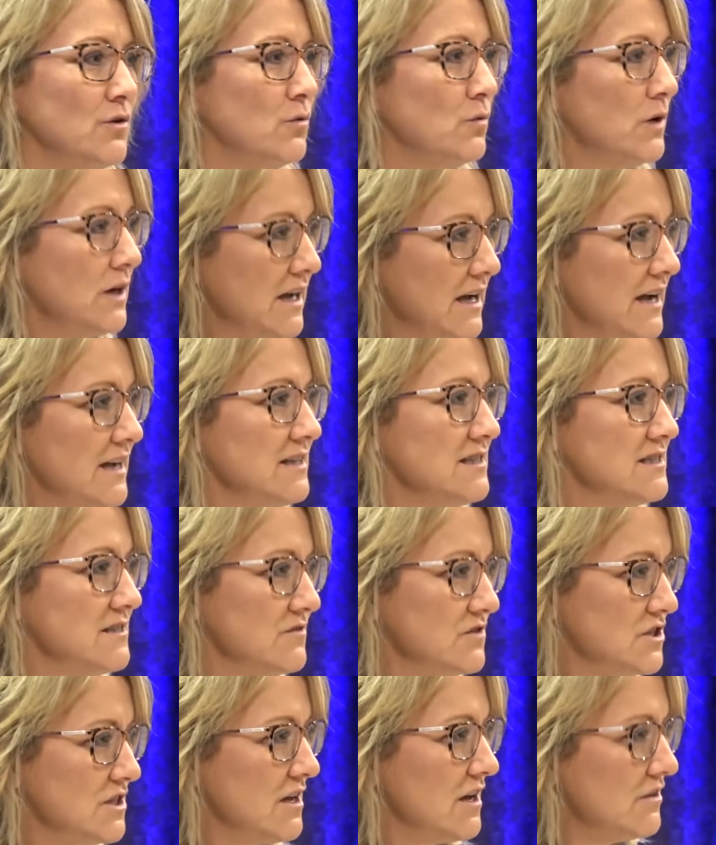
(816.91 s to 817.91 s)
What kinds
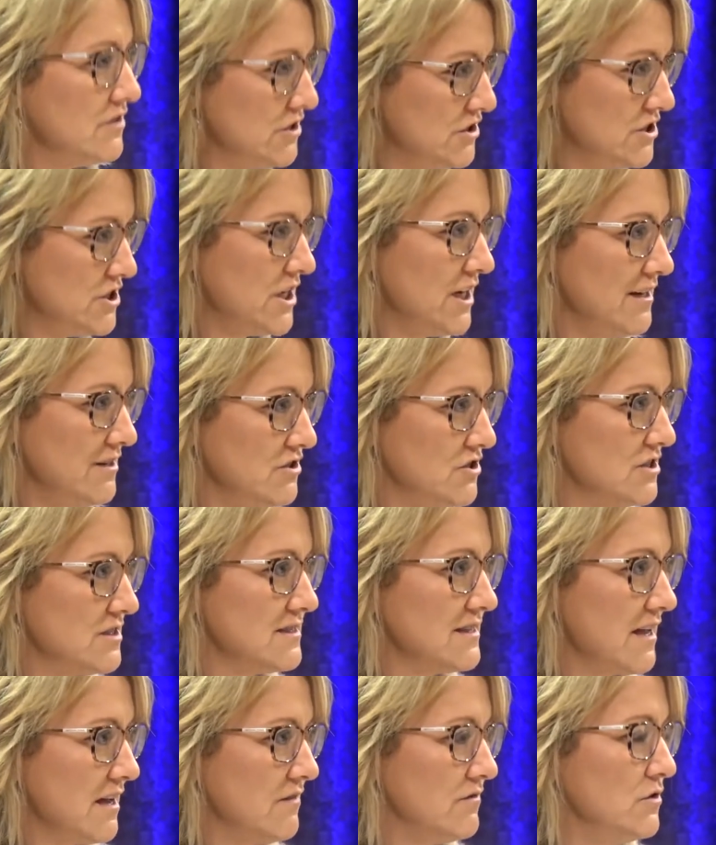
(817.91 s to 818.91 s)
of other
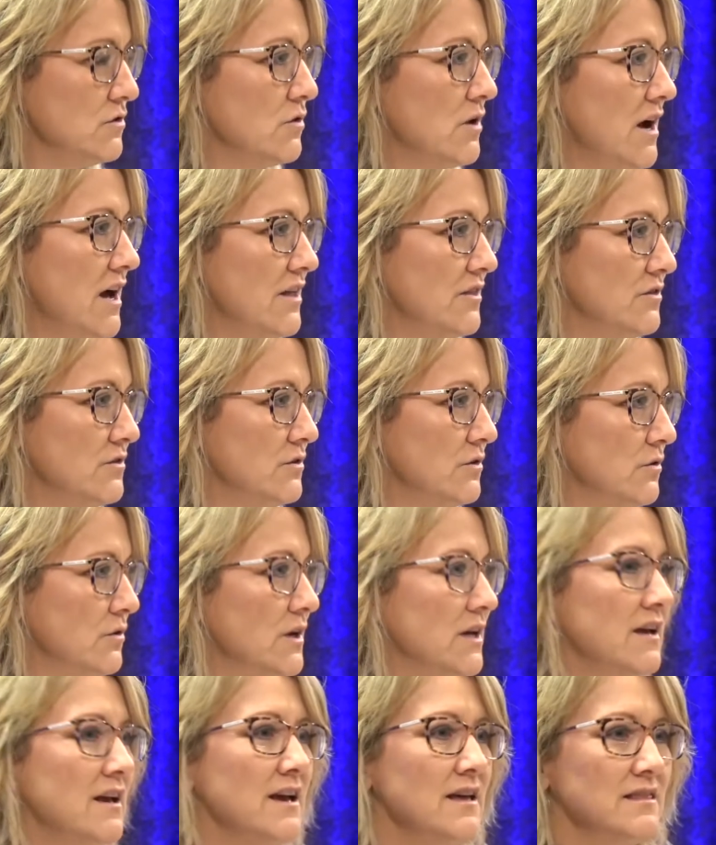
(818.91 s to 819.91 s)
changes have you gone through?
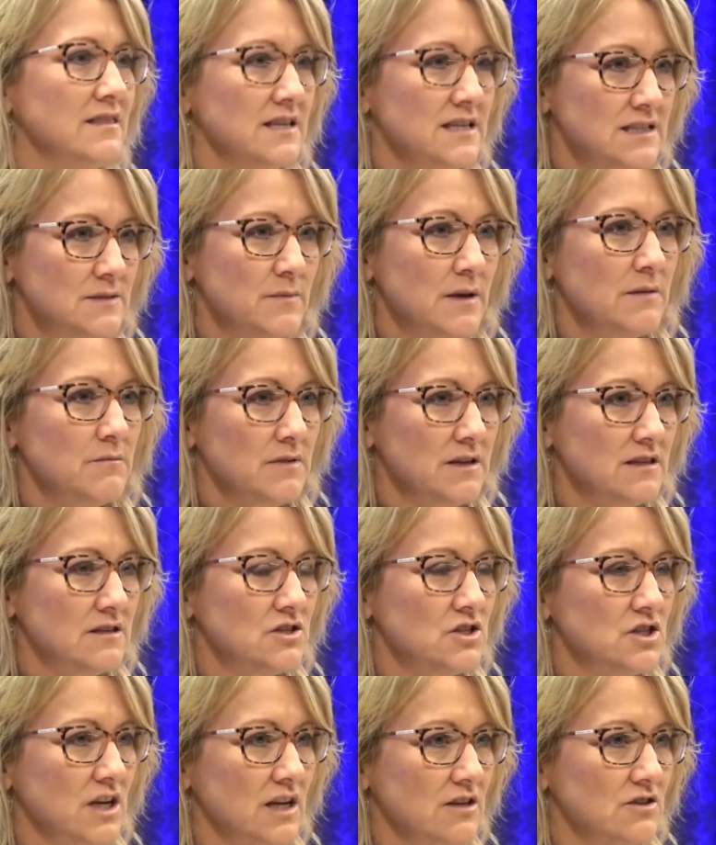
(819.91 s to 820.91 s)
And these might be the
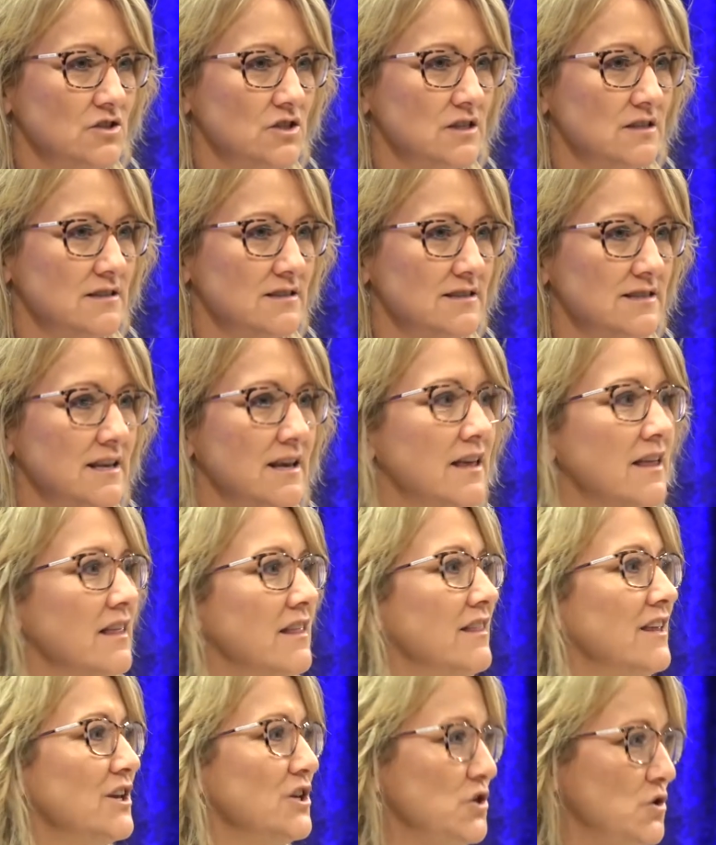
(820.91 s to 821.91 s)
changes
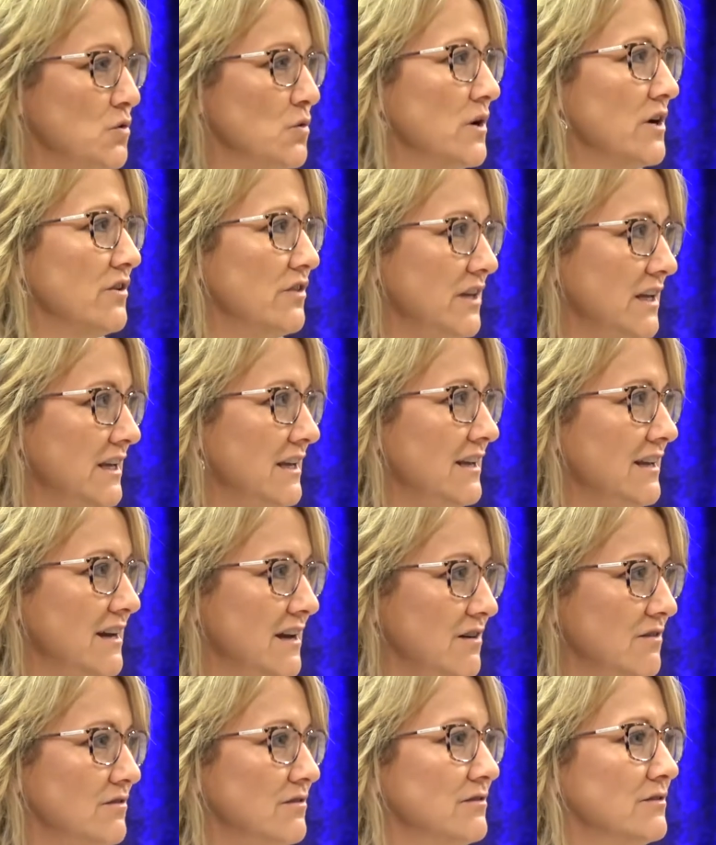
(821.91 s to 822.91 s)
that you are thinking
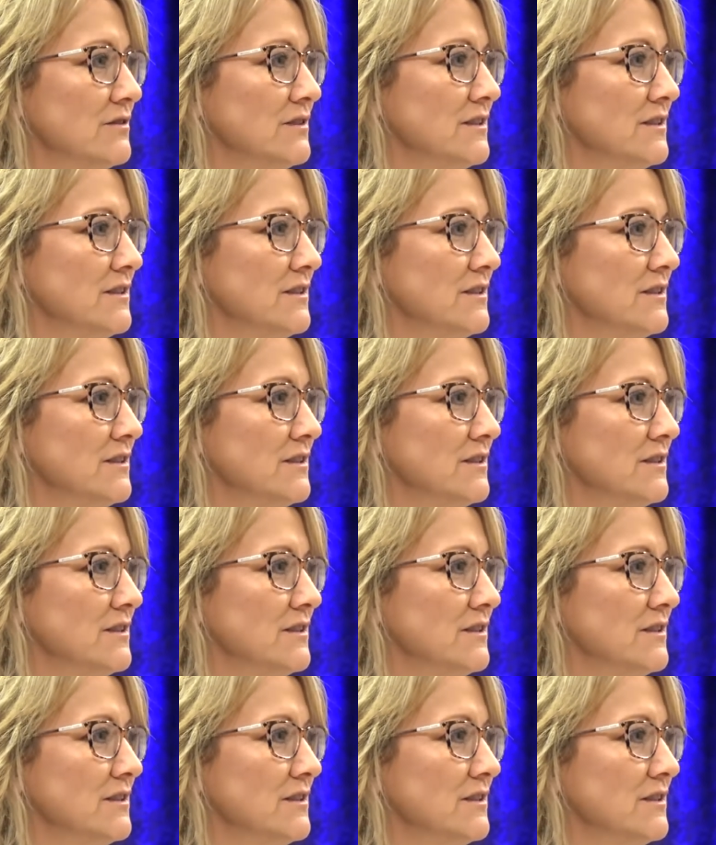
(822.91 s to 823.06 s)
of.